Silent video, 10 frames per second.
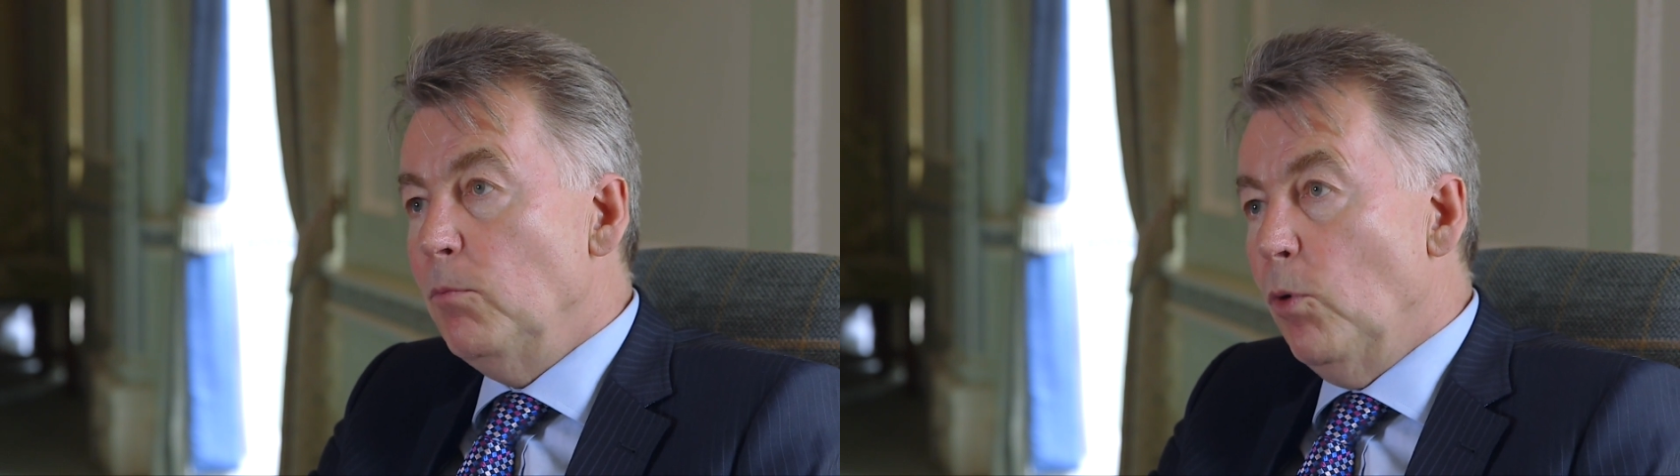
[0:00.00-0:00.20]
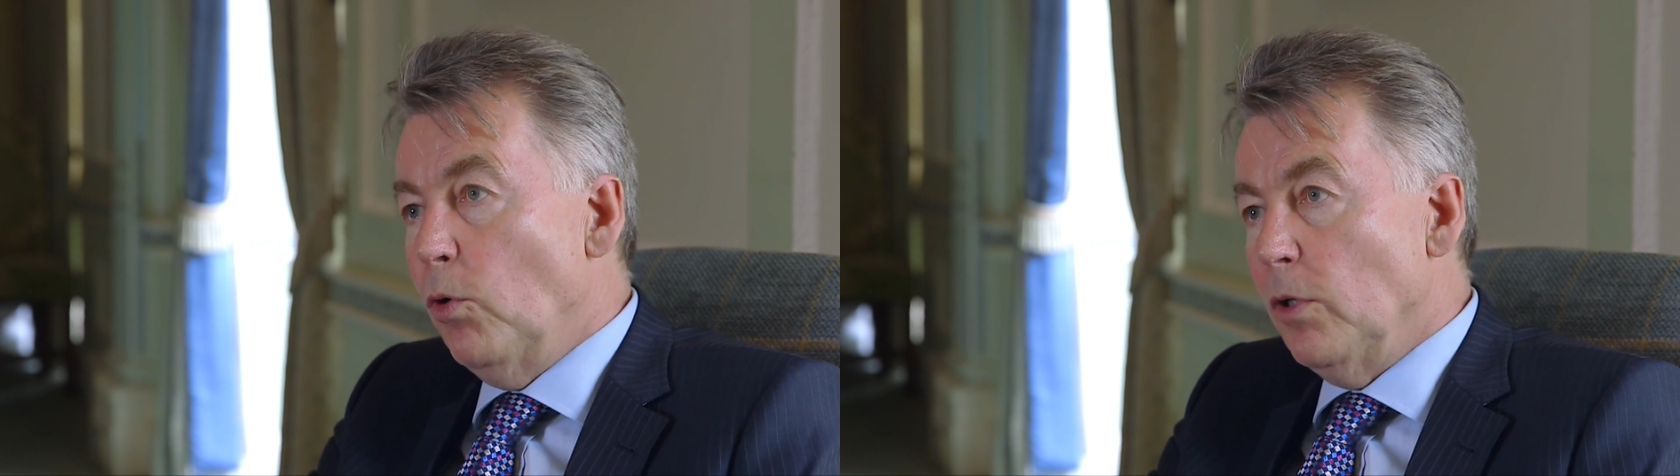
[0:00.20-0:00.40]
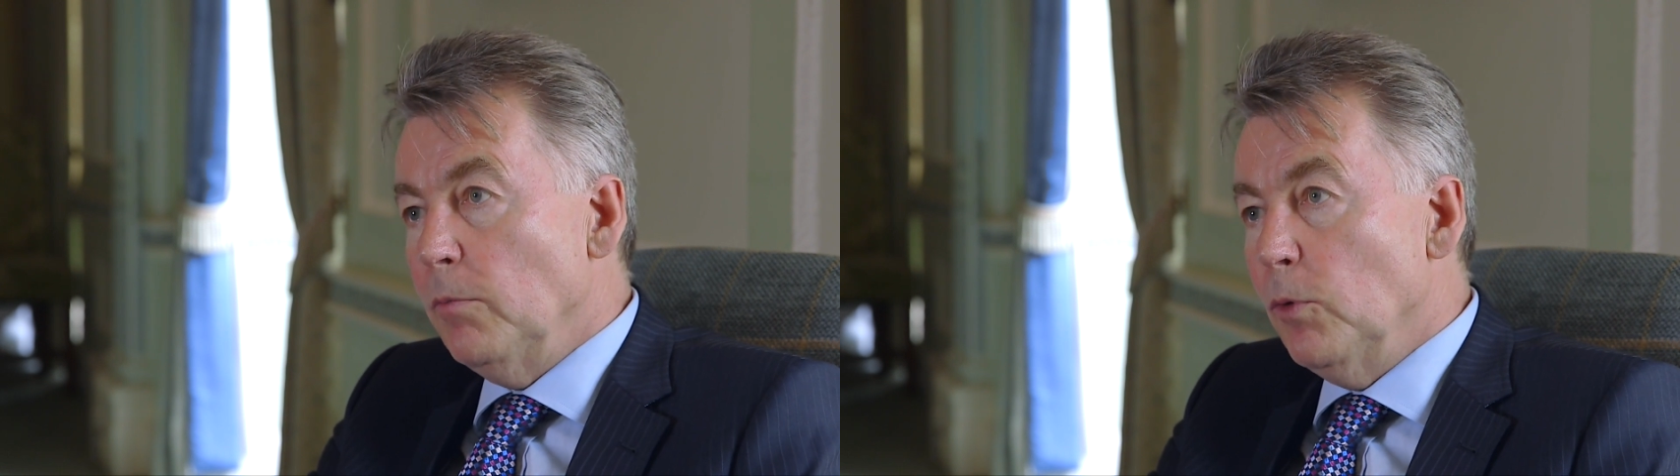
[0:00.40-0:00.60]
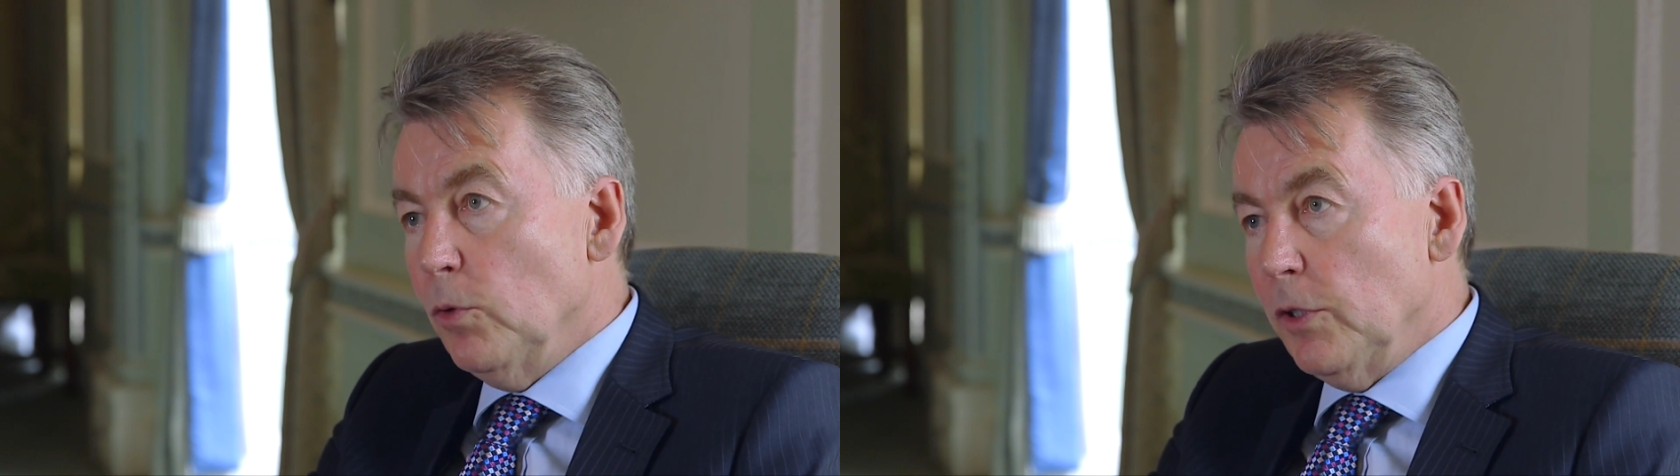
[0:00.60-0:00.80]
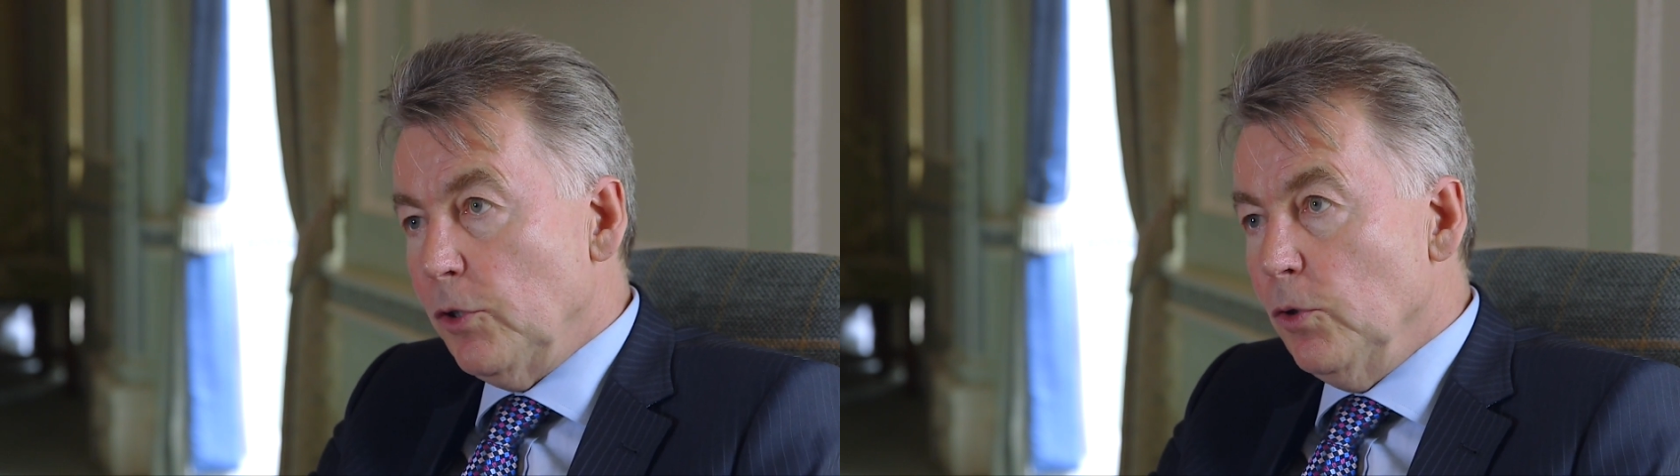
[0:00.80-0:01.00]
more and
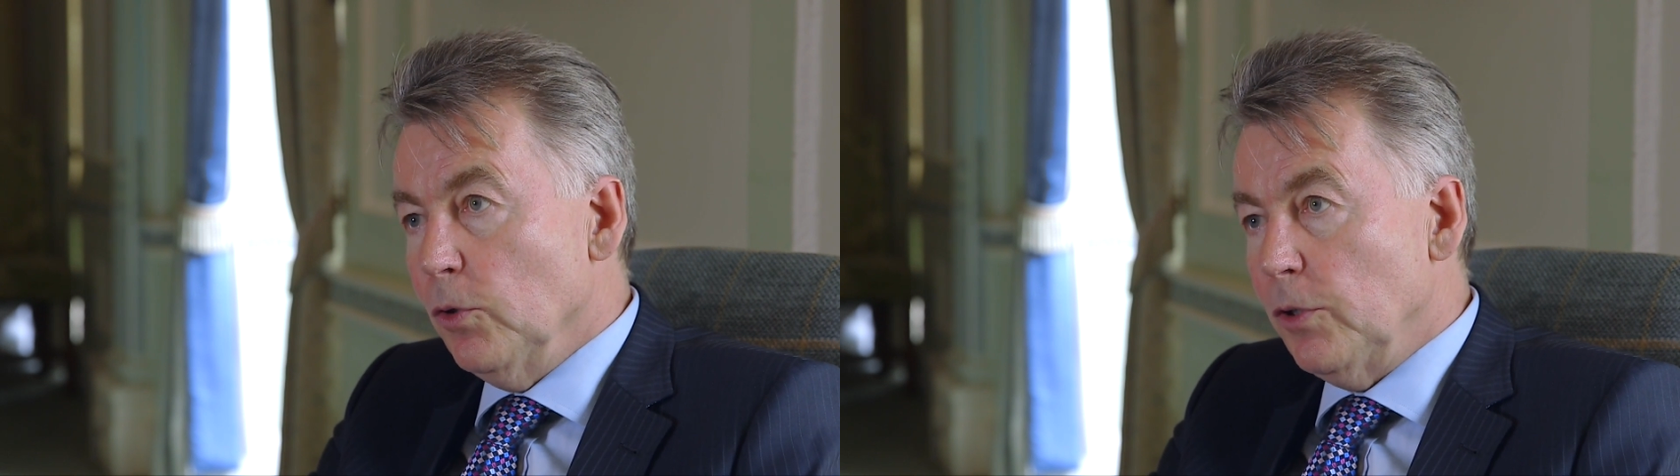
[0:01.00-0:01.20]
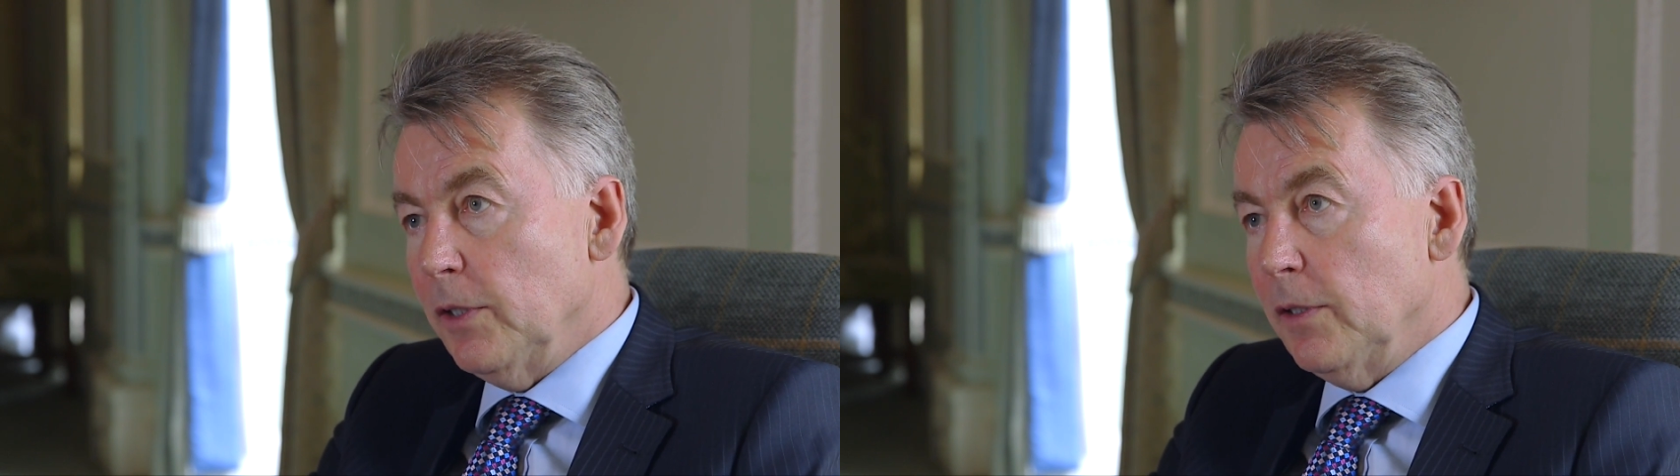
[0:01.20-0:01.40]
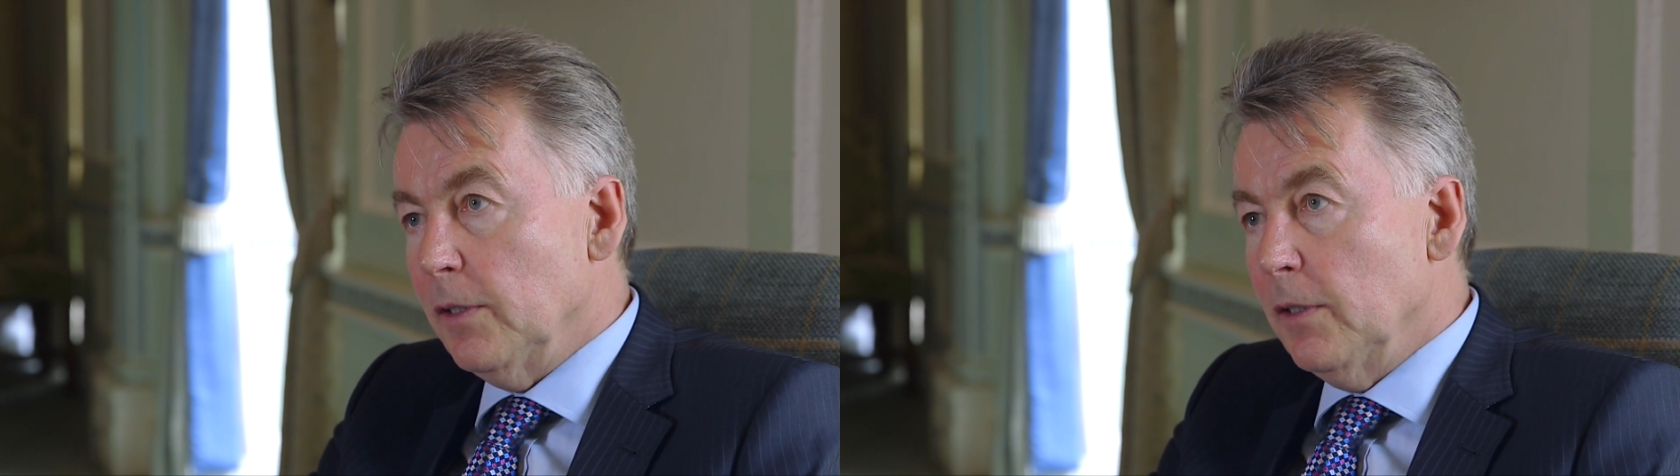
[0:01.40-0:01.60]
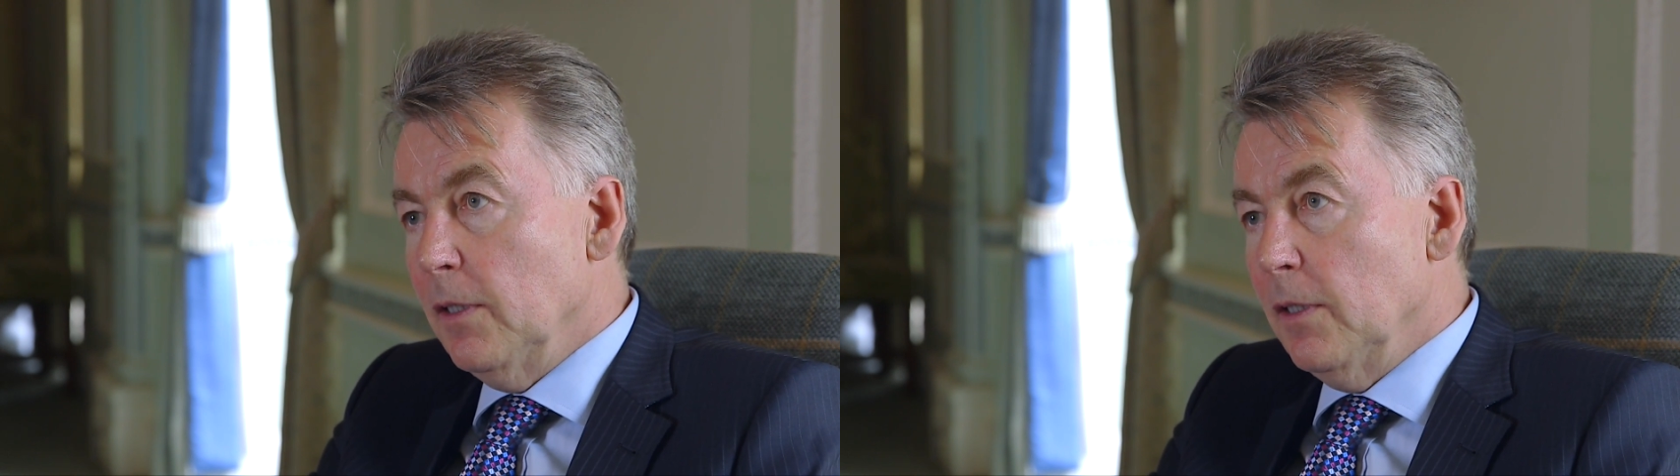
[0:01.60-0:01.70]
more distorted.